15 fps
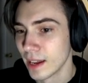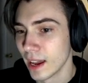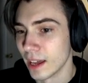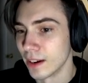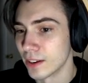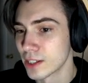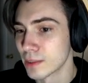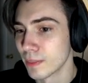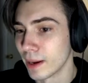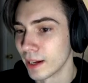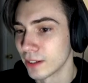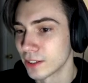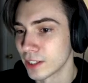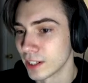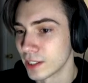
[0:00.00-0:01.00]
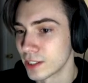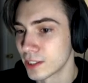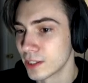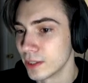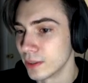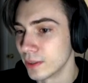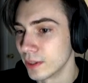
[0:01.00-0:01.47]
And her smile changed
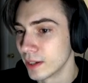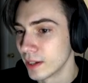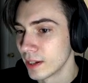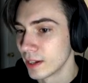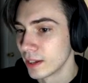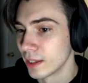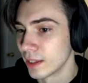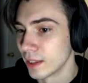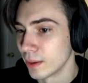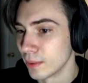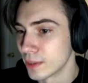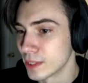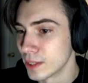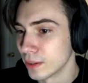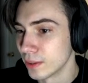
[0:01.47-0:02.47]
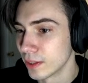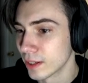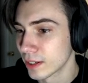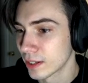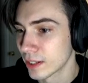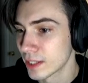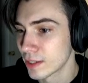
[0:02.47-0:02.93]
too. There was no
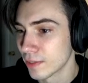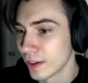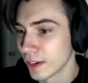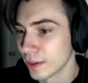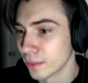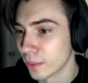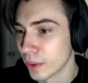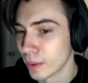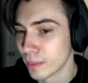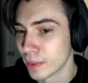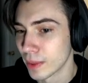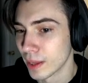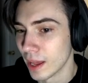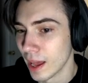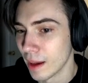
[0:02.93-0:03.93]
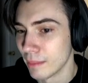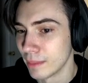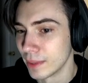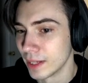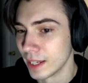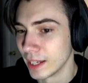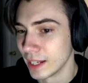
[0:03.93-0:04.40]
longer this faint warmth
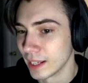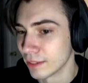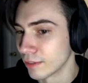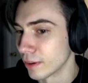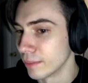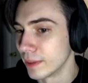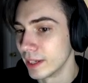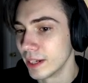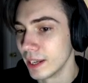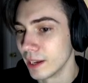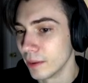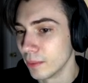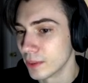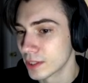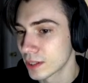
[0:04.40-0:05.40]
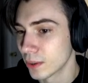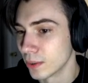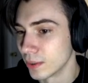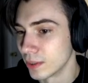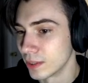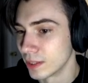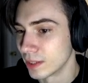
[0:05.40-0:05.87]
emanating from it. It was
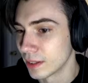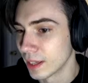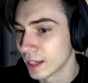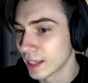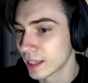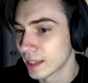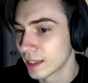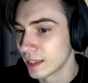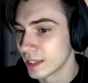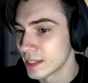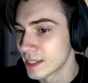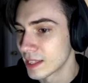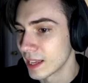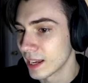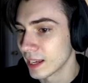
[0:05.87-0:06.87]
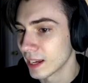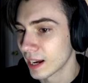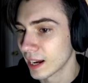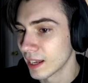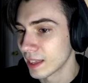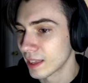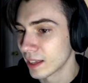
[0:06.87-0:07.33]
cold, like this thing
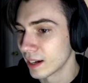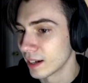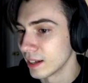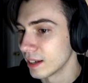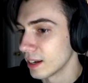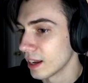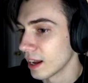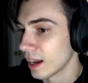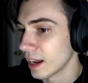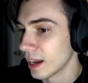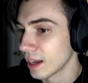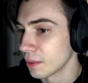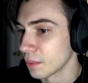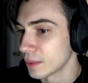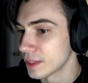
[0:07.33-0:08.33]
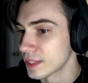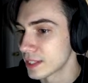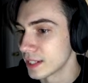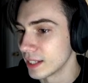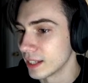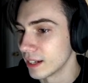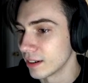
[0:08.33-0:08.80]
I thought I had once
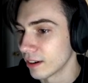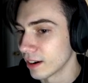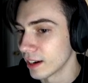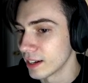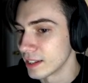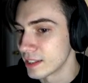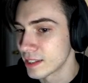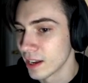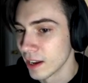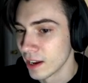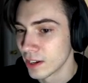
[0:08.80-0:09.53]
seen in her eyes.